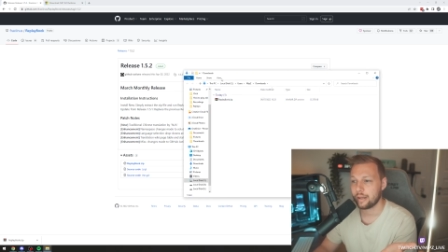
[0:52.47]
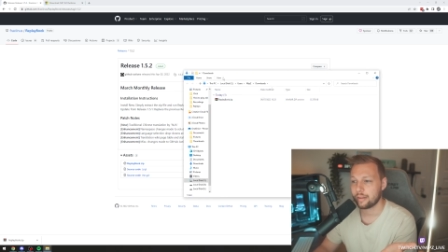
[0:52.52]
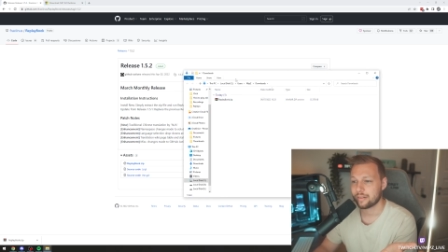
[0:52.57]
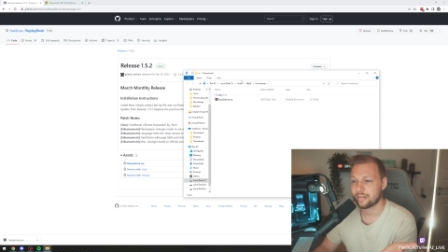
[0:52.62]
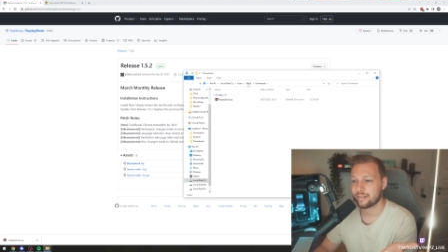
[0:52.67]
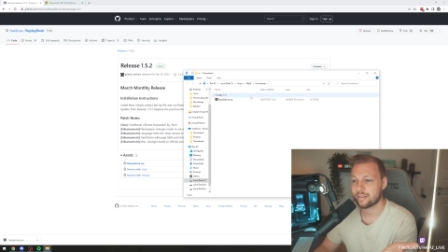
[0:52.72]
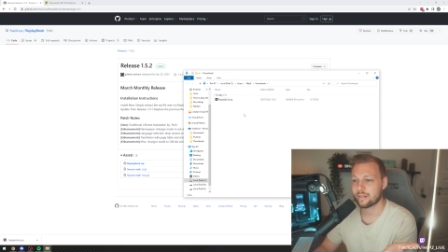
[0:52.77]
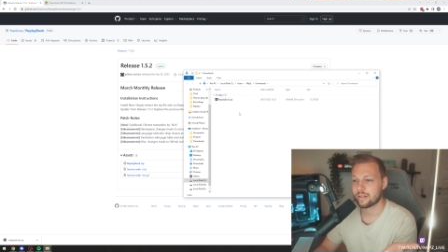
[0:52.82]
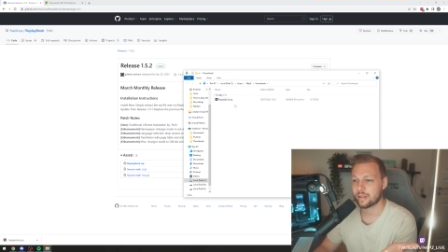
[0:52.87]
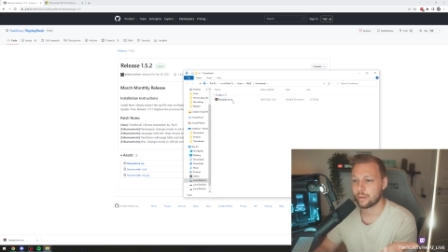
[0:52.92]

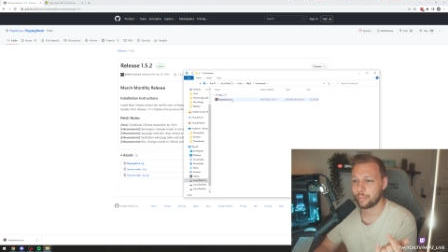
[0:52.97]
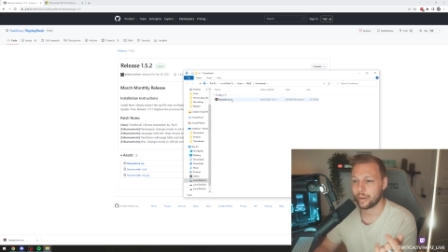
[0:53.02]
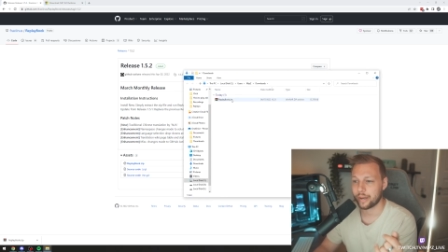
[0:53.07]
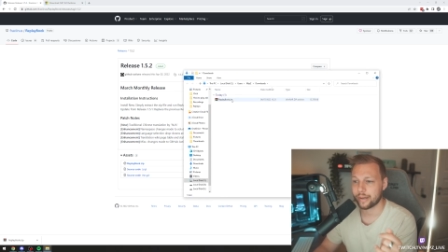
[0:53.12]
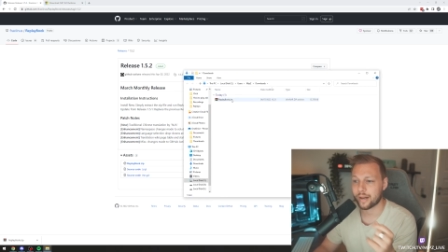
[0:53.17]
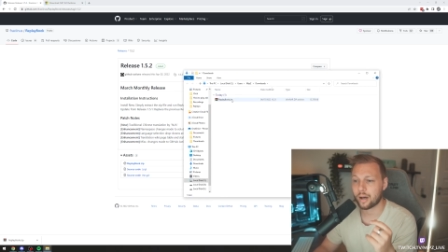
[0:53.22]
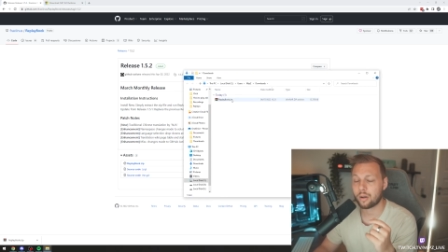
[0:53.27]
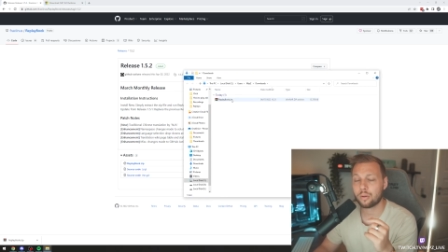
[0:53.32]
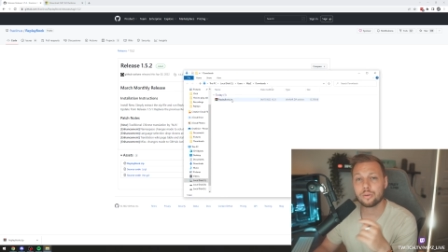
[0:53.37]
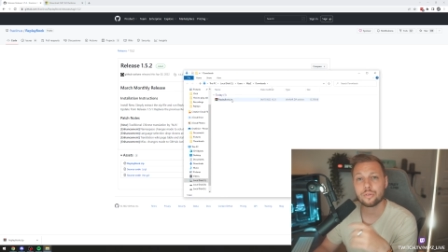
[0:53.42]
This is in my
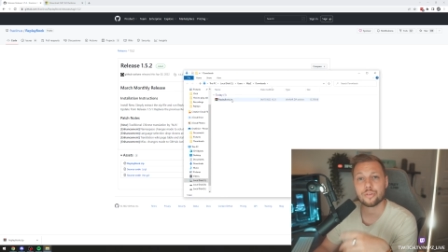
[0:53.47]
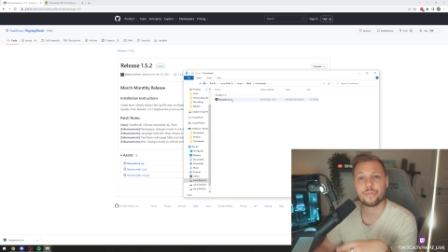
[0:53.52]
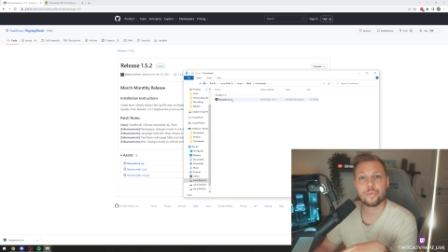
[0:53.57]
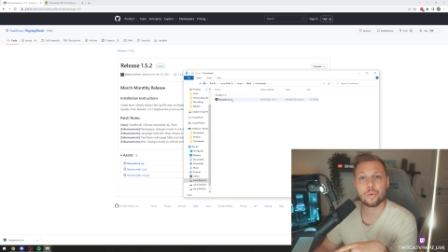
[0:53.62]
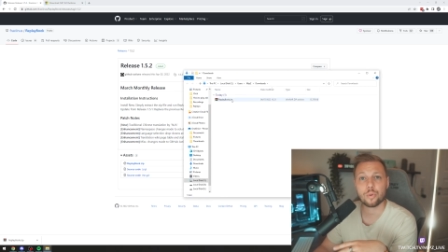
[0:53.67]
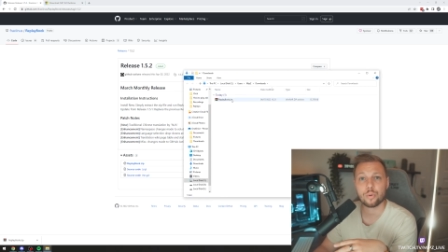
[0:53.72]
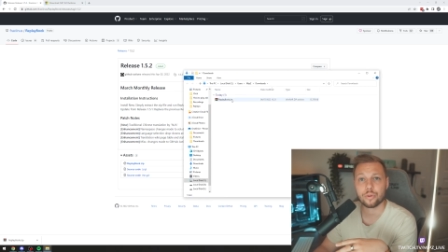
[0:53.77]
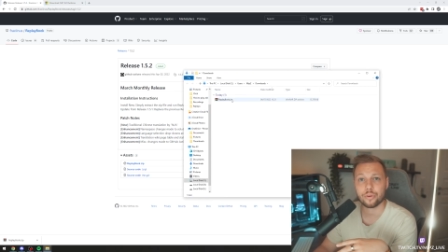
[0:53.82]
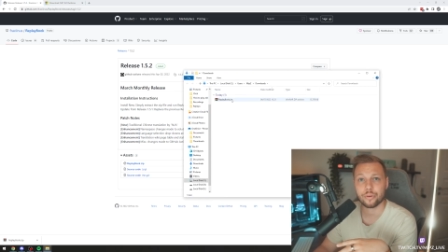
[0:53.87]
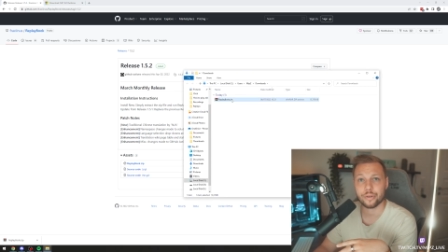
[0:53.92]
downloads
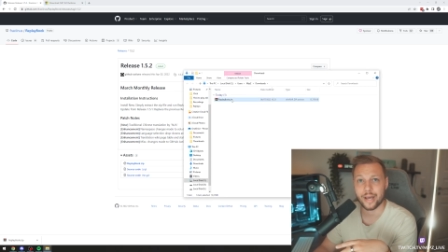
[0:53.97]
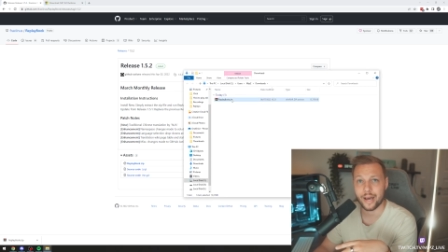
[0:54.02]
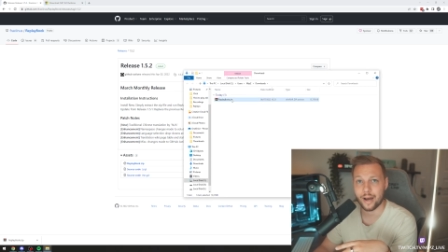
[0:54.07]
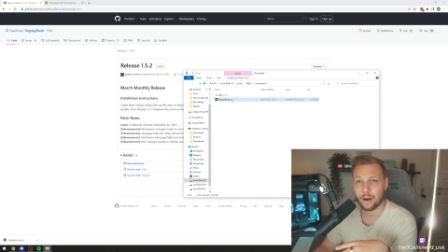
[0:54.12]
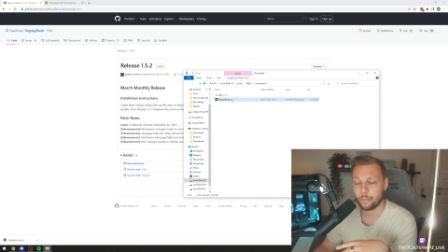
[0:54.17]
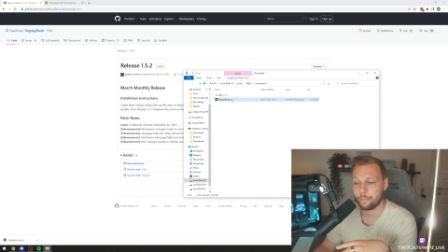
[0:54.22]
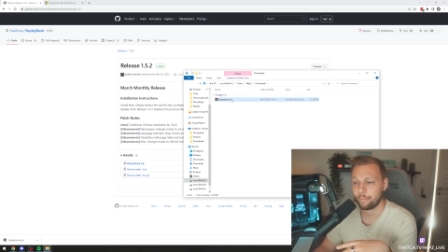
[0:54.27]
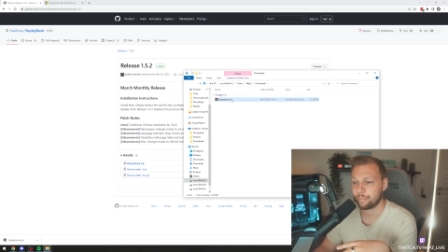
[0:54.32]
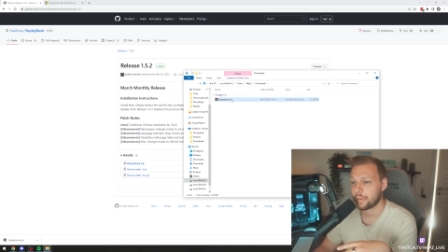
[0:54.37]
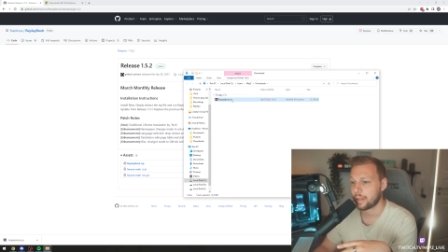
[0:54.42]
folder
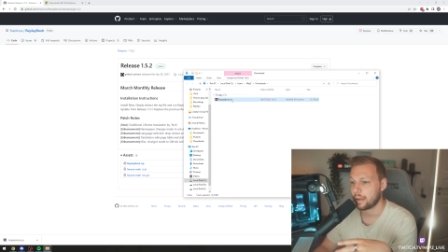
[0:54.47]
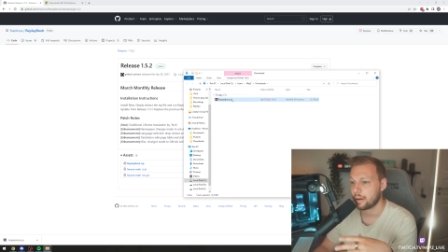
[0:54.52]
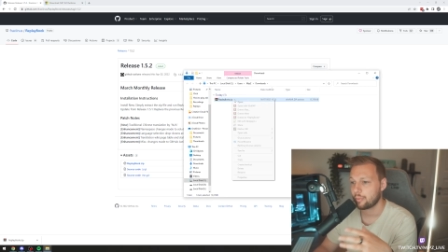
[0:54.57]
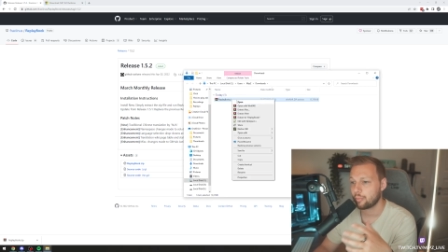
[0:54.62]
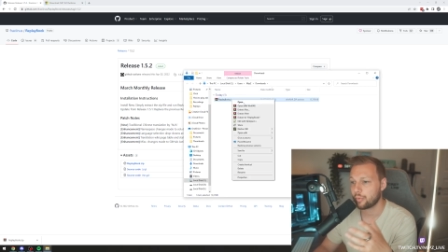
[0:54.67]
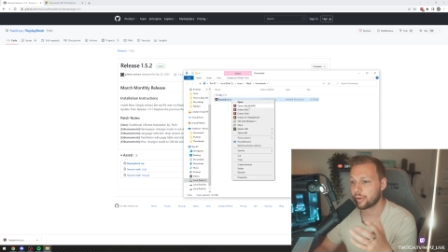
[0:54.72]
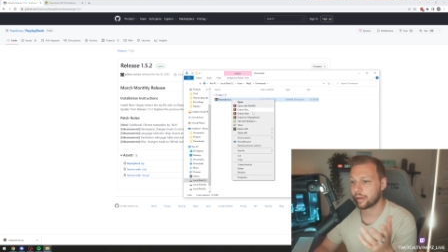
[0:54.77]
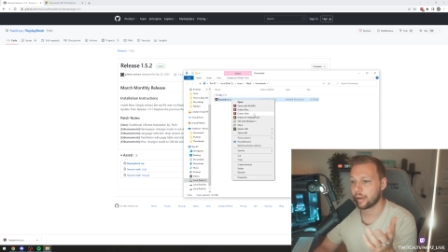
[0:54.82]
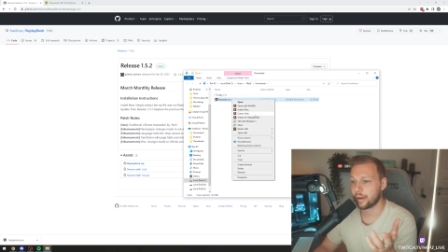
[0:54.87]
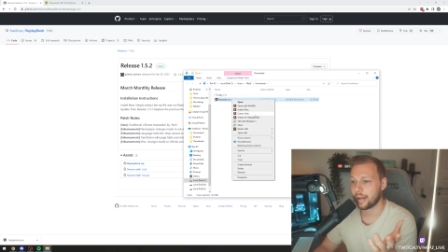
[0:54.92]
now.
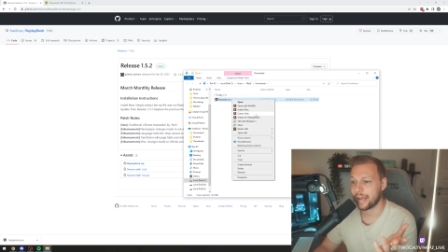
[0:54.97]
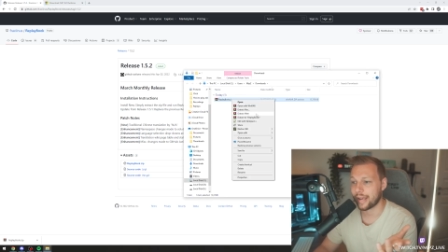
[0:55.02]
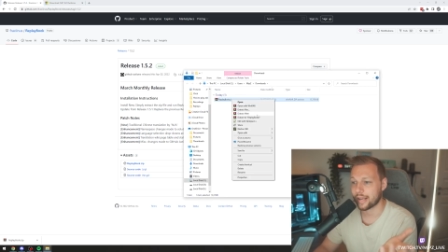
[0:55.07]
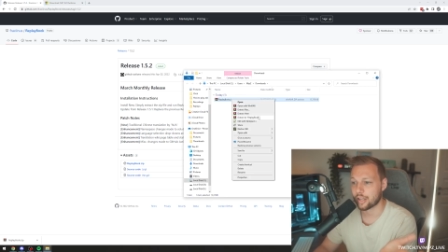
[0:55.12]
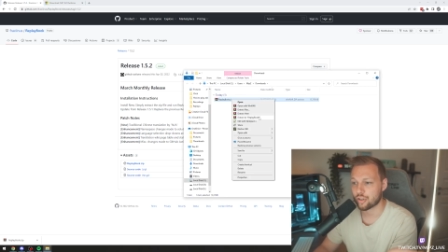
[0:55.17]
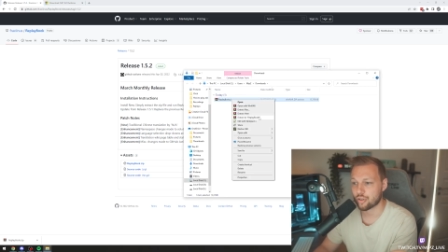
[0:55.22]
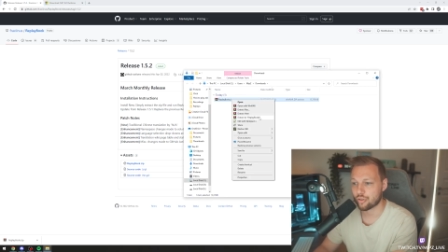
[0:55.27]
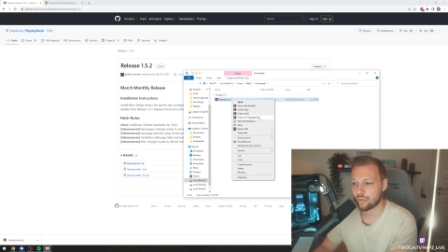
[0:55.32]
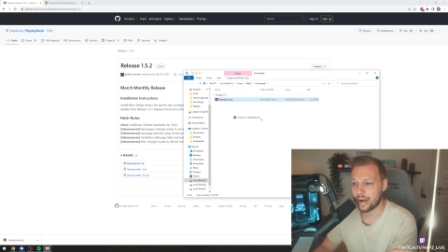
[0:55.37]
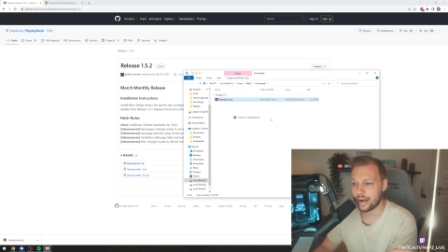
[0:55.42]
We're going to
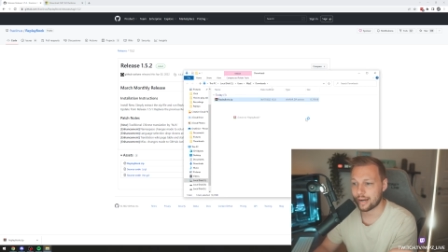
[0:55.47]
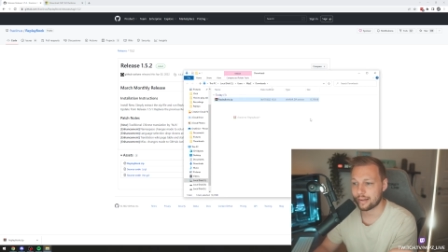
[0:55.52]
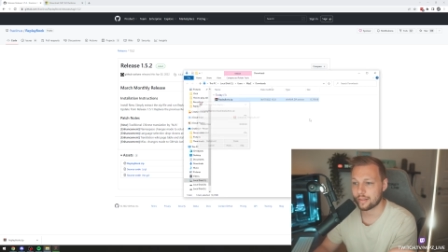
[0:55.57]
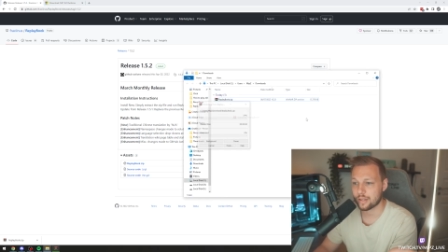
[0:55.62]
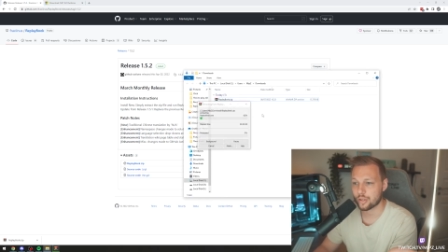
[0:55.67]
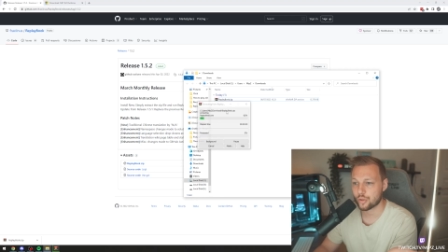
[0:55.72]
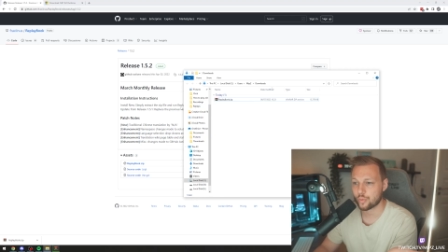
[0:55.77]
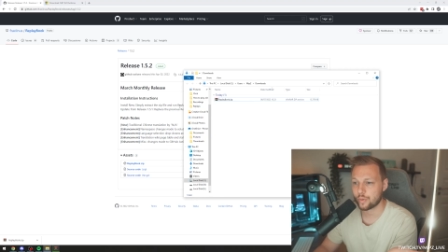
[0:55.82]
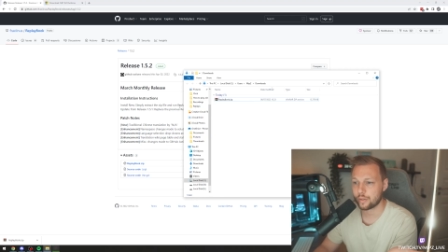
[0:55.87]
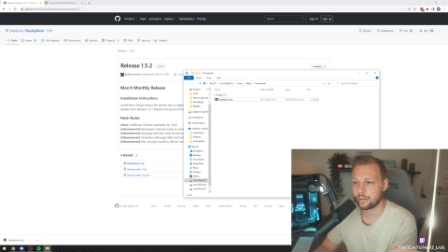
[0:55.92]
extract
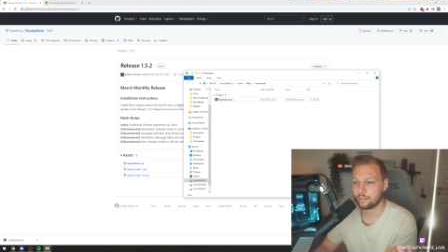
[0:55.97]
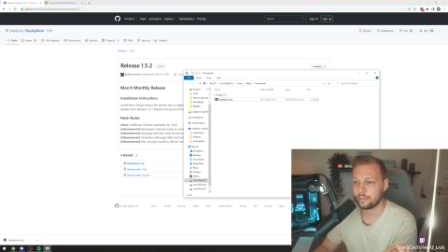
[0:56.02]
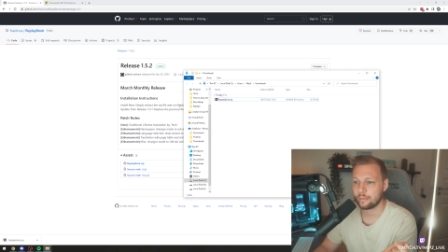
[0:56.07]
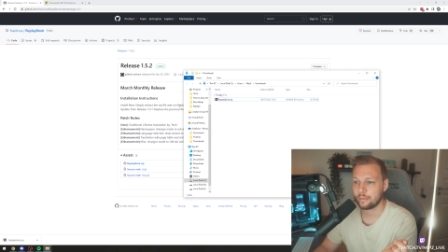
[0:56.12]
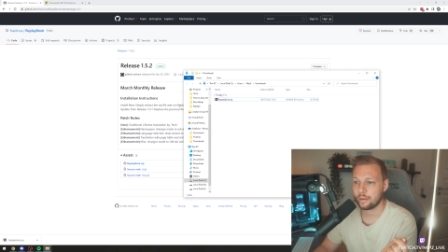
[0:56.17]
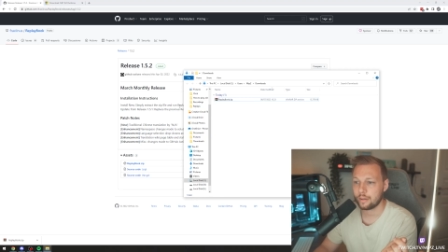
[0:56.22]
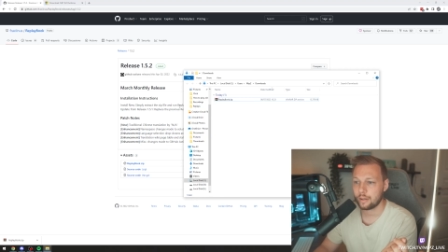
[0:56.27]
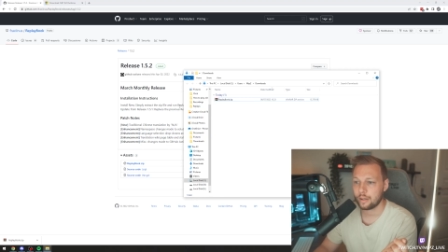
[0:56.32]
this one.